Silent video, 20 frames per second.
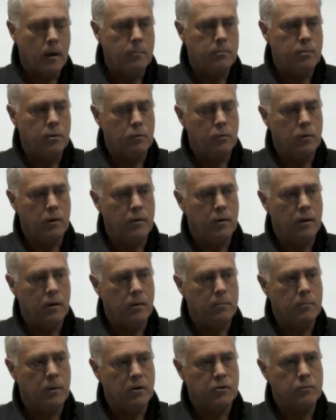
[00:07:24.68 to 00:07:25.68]
but with
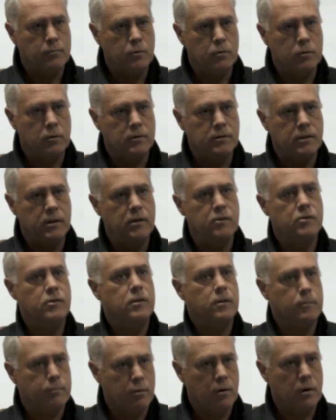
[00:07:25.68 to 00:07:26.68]
a much more
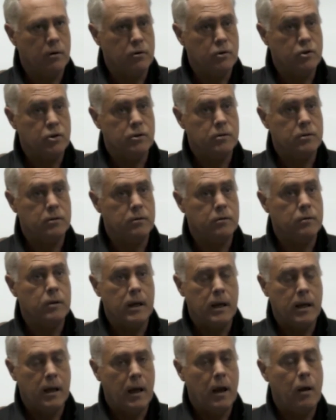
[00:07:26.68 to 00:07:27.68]
artisan approach to
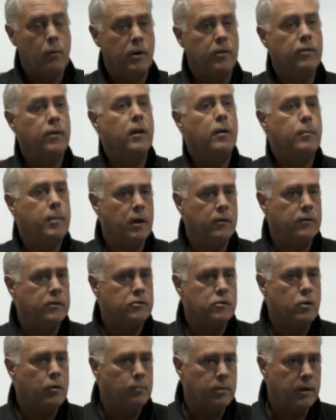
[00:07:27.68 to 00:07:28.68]
how we think about
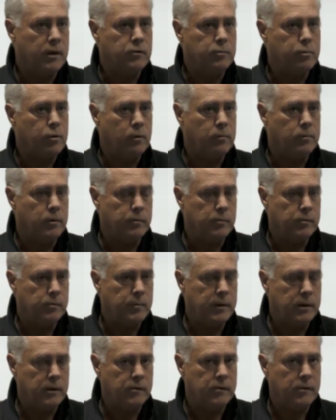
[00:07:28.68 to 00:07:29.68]
these complex problems,
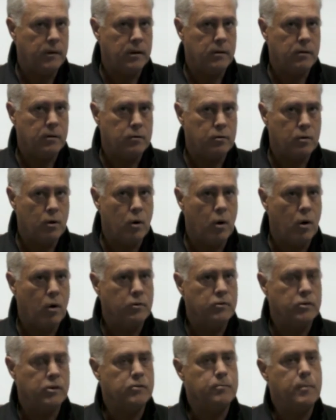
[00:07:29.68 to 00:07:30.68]
because they are
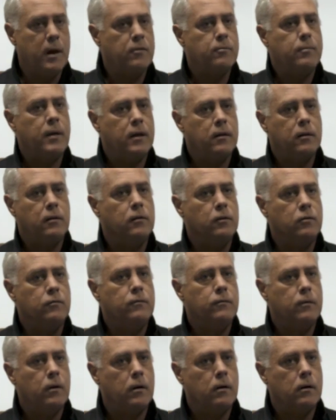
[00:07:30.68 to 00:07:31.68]
not just mathematical
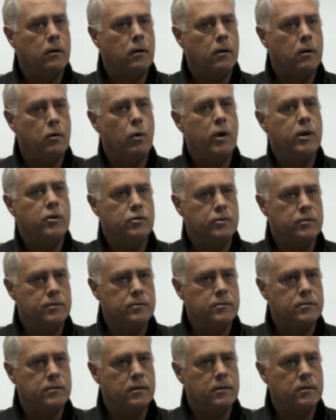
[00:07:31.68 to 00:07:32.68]

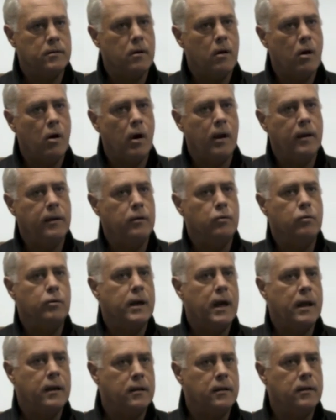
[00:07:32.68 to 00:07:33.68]
equations, they're highly
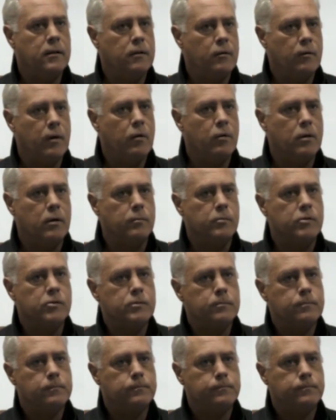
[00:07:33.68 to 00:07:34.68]
organic in their outcomes.